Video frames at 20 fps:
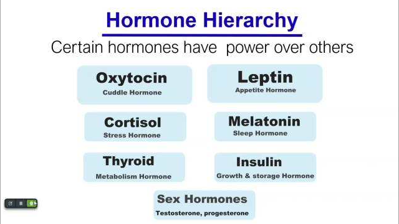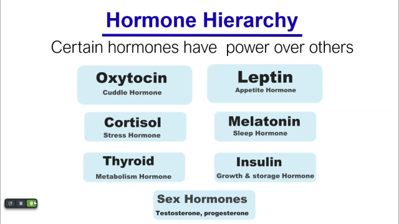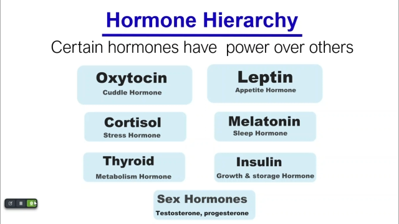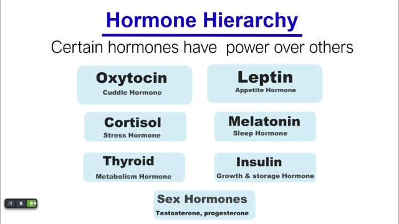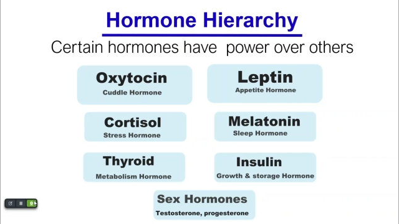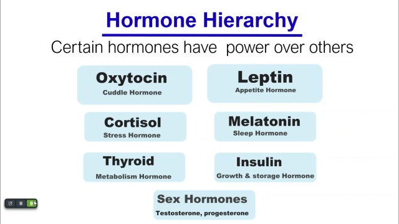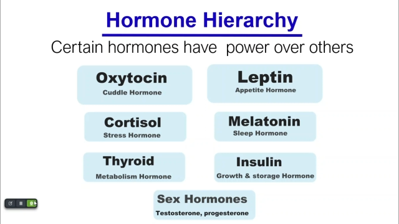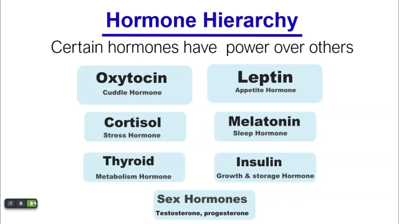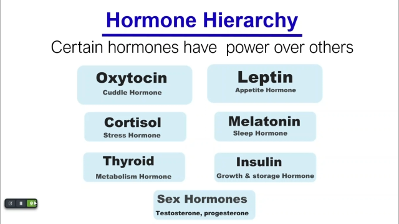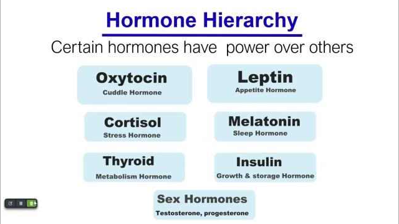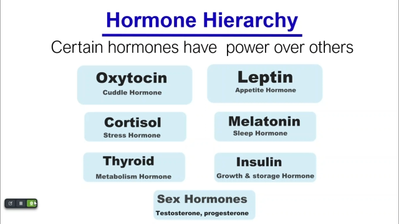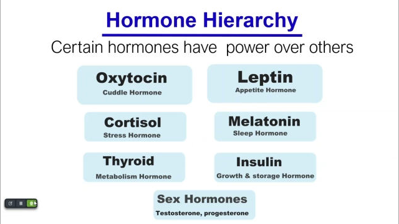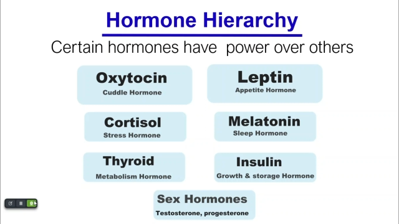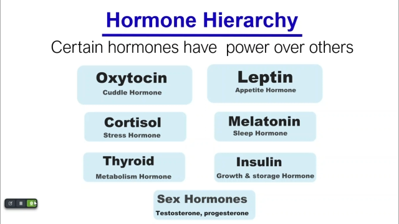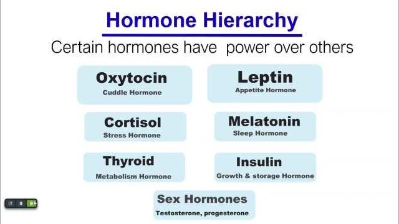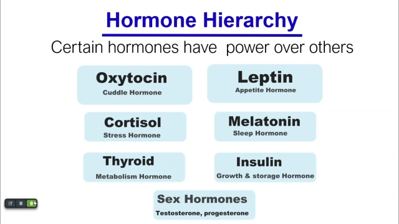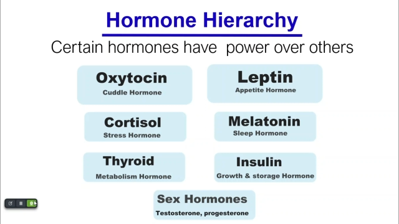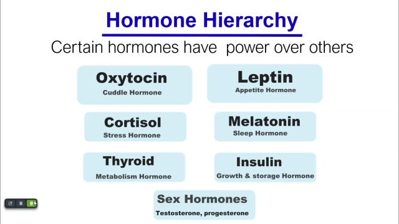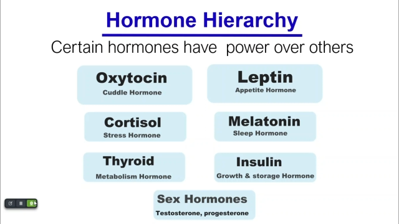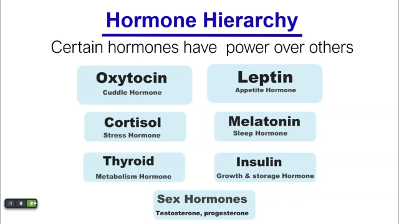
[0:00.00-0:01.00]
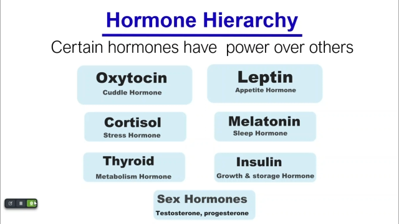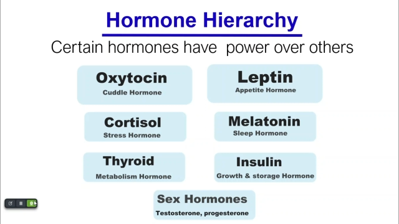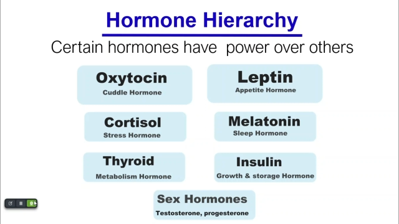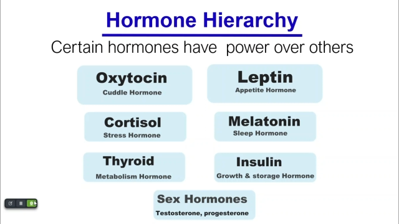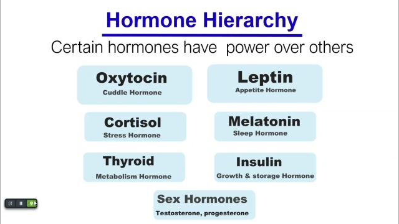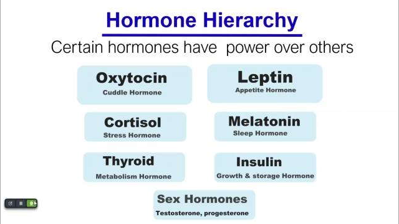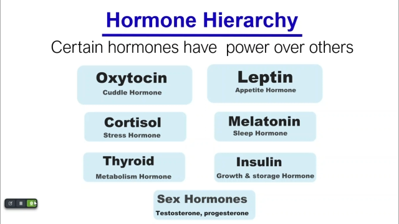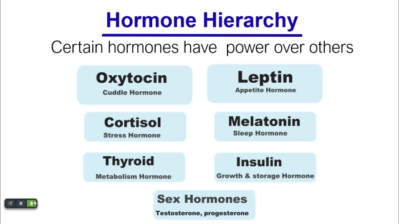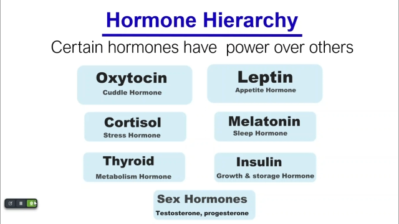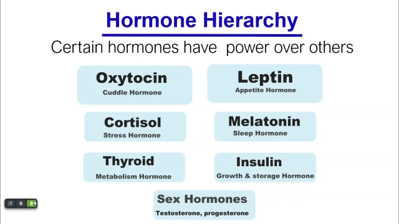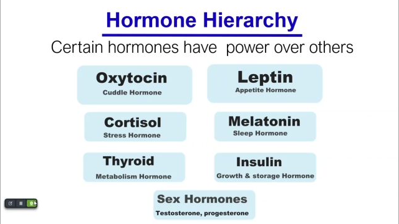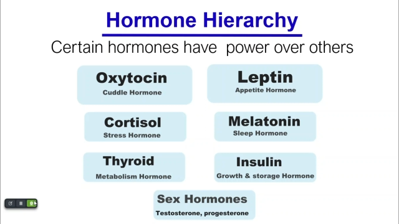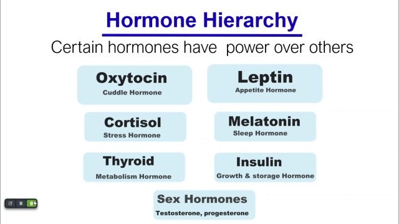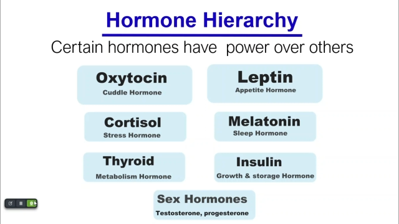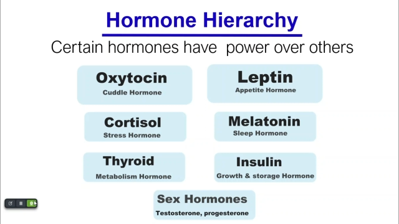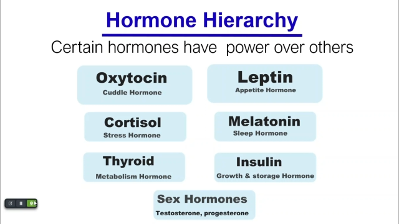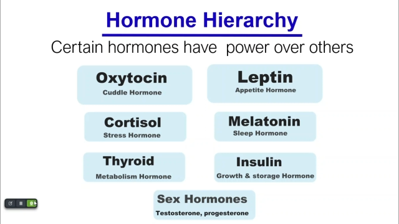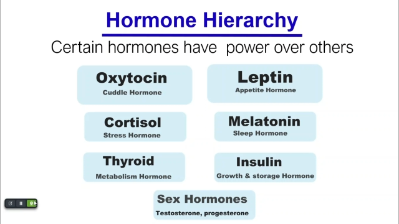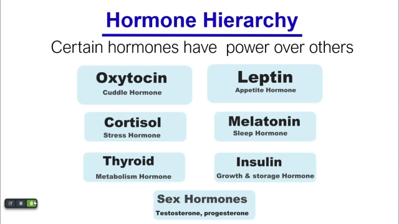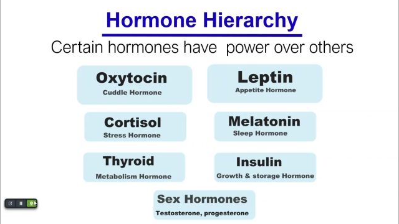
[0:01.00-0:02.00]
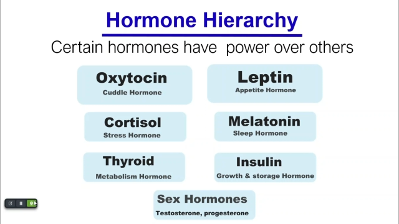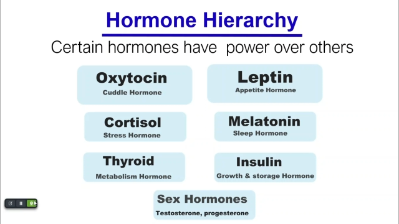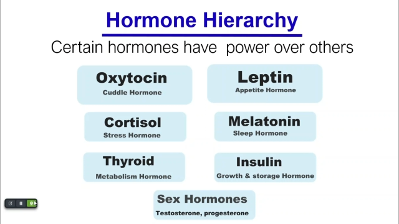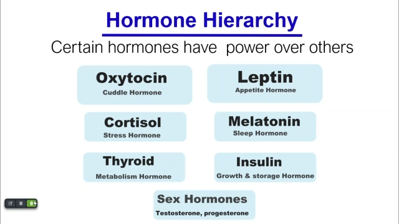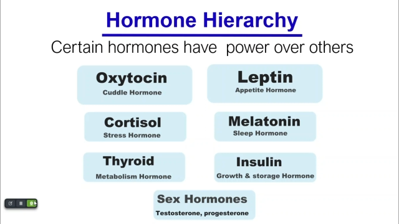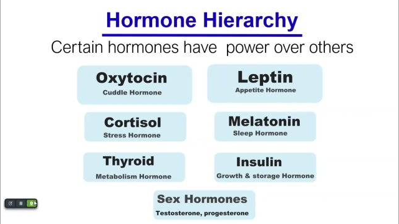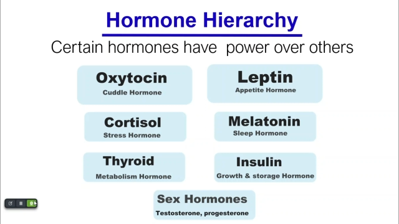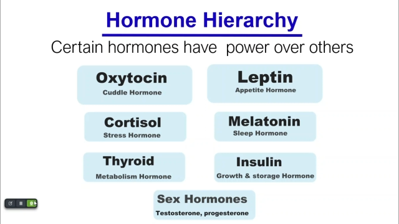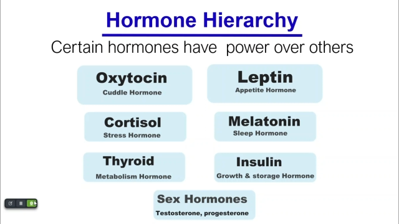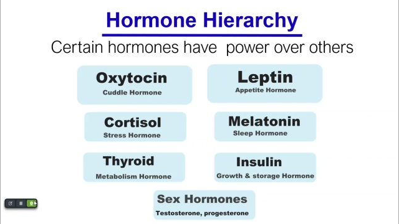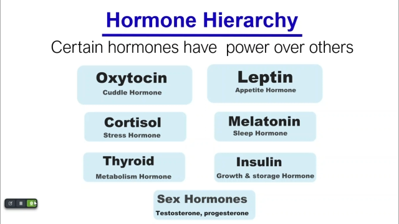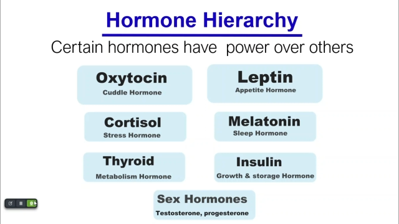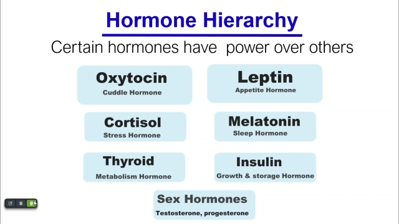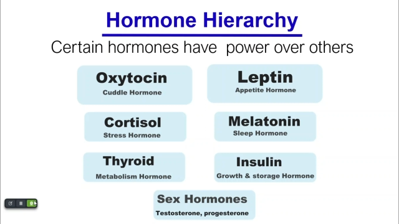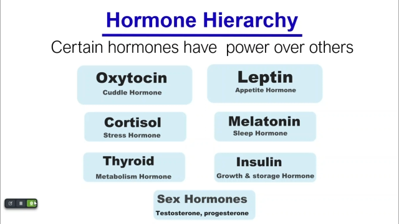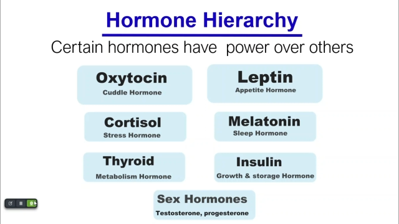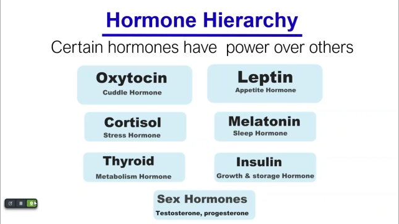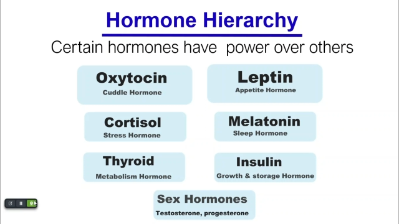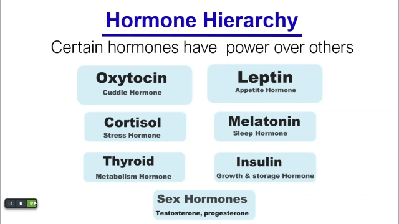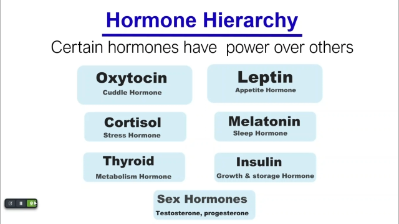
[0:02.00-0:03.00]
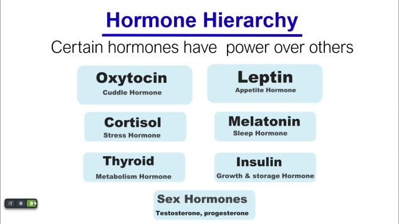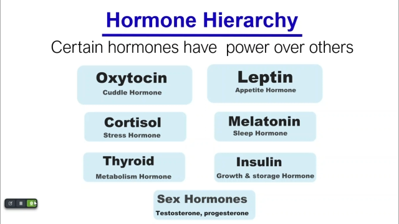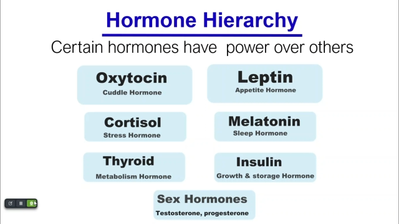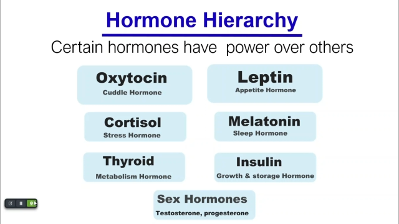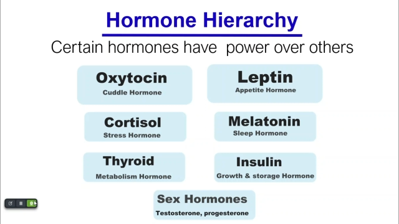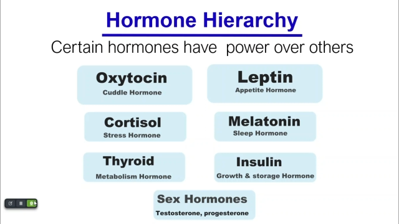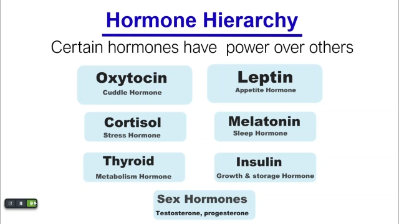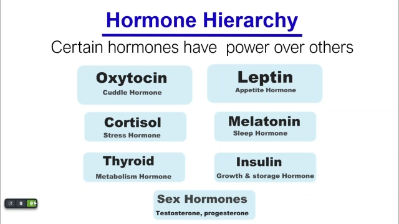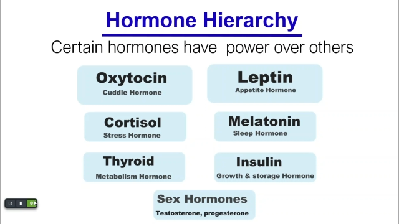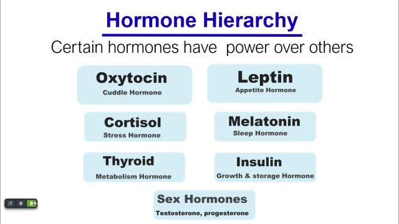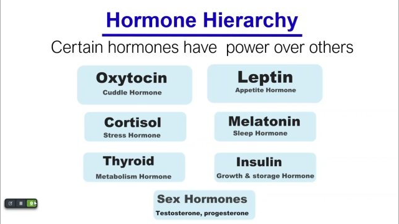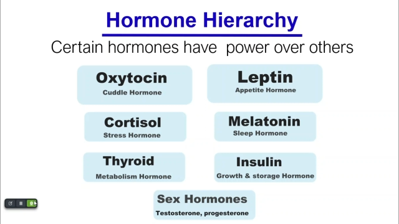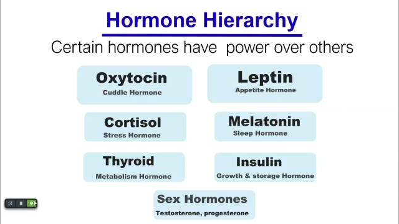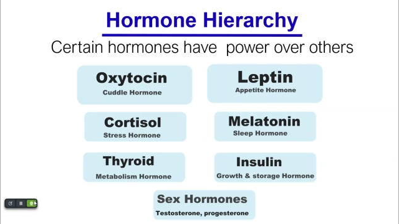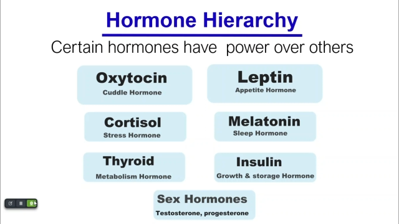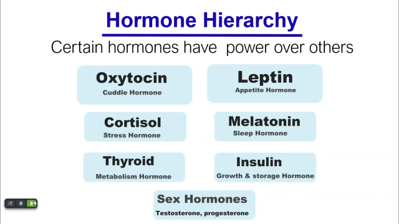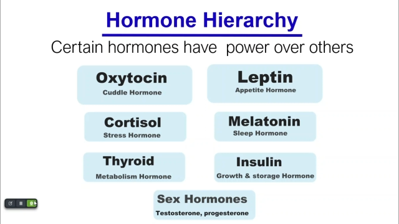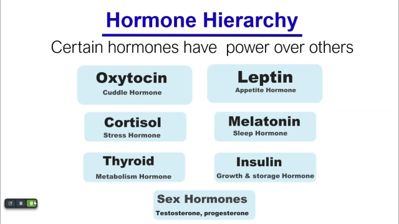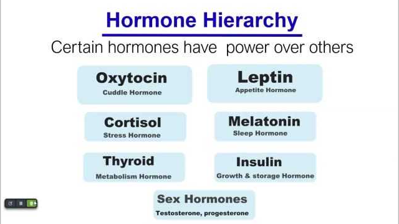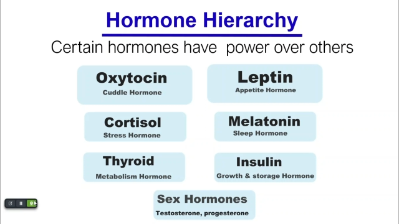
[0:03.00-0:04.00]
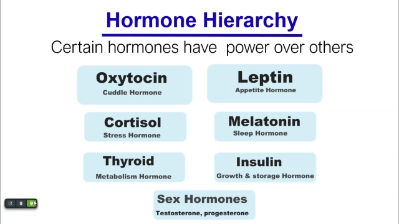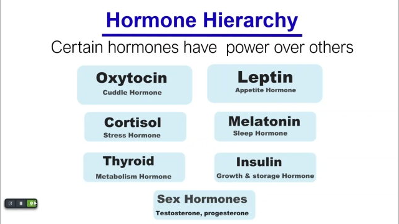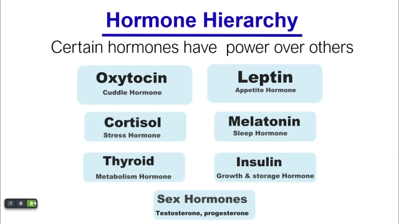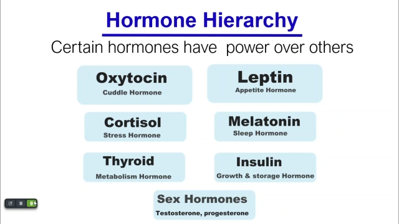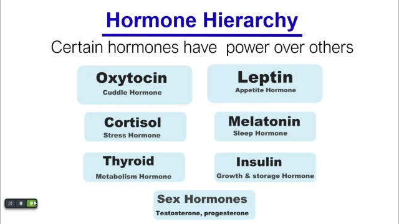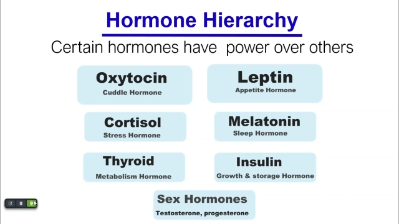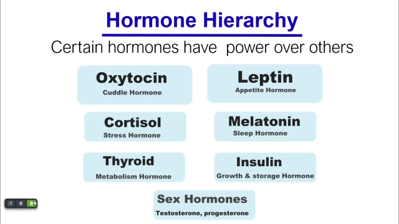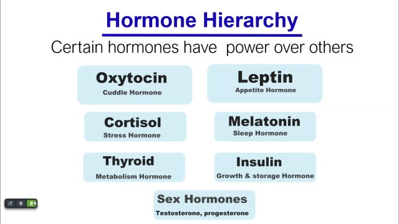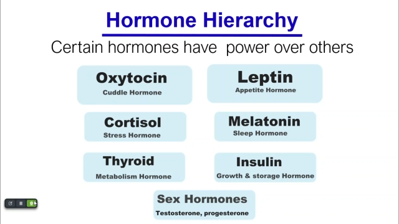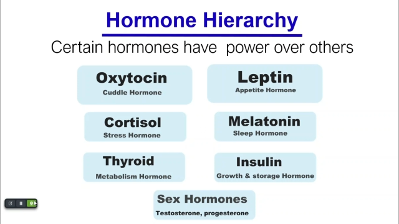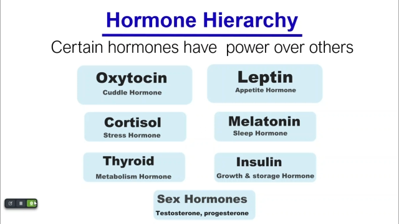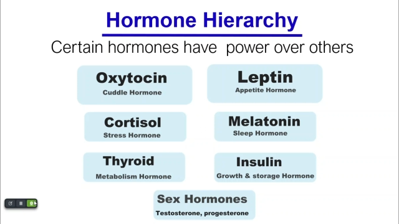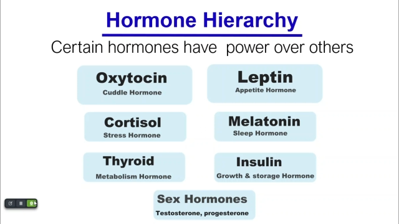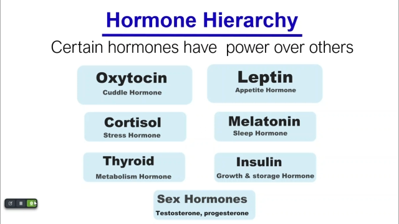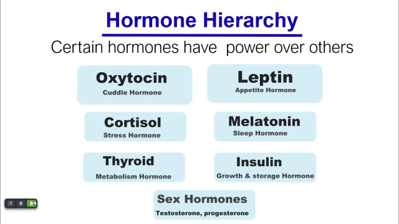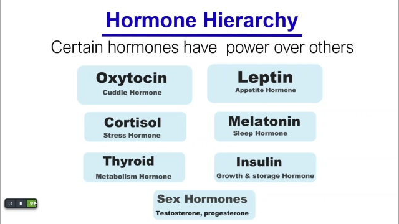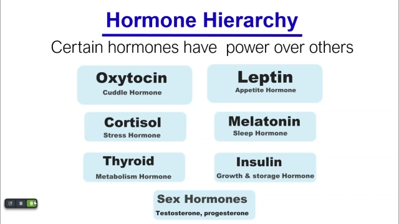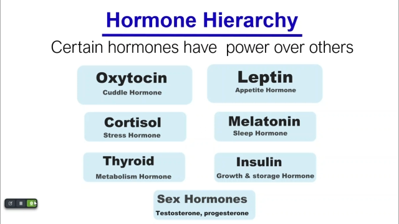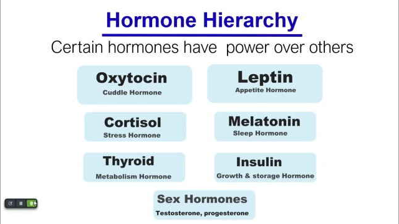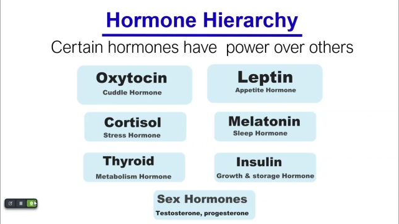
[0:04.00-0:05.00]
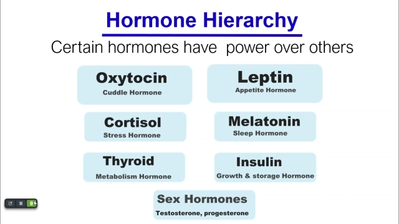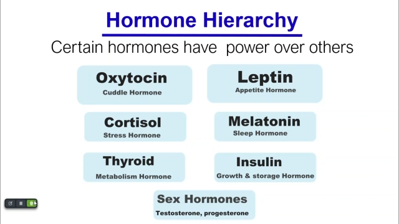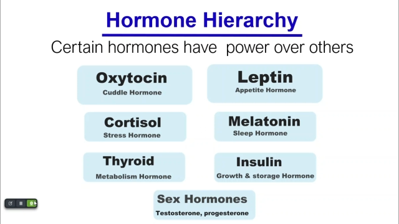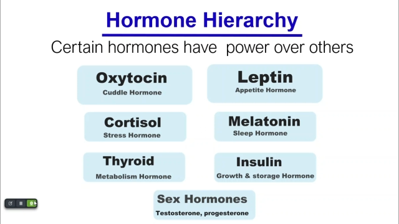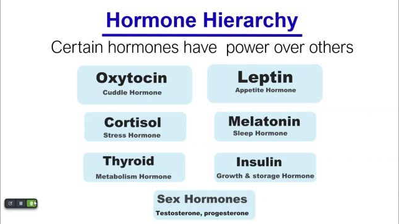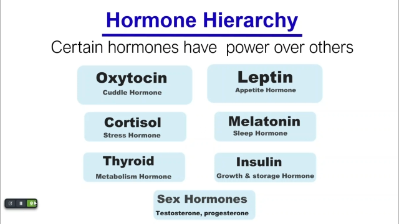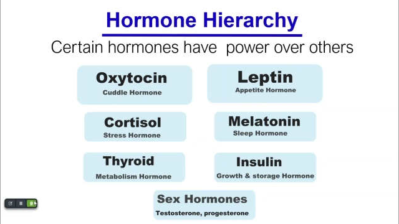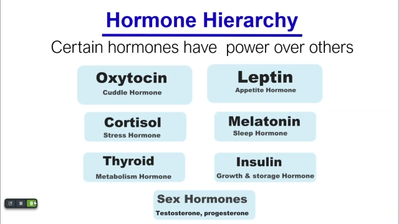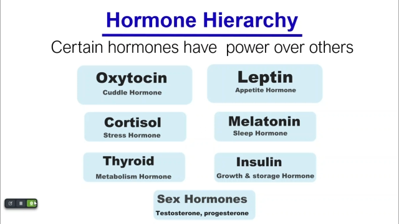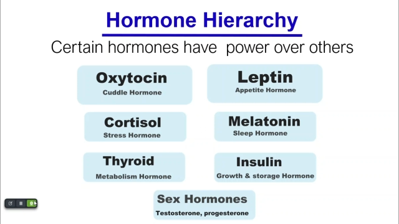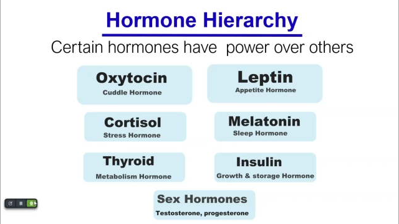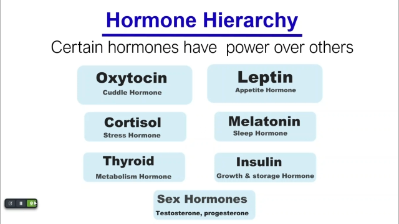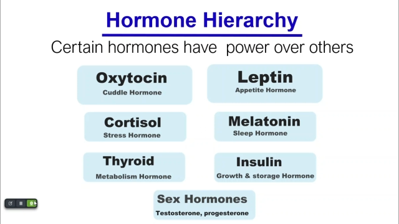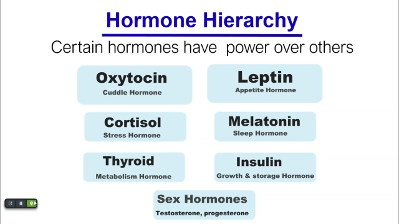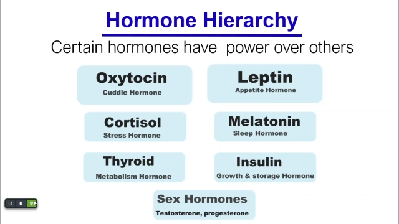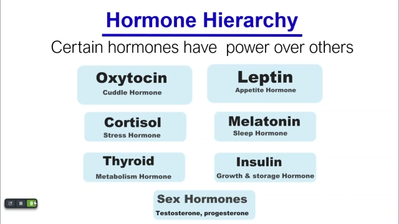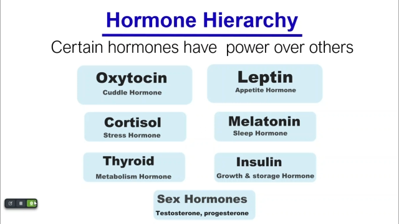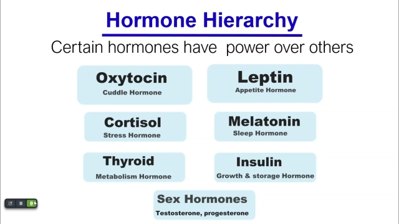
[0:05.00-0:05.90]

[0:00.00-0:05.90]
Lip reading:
[unreadable: no face in view]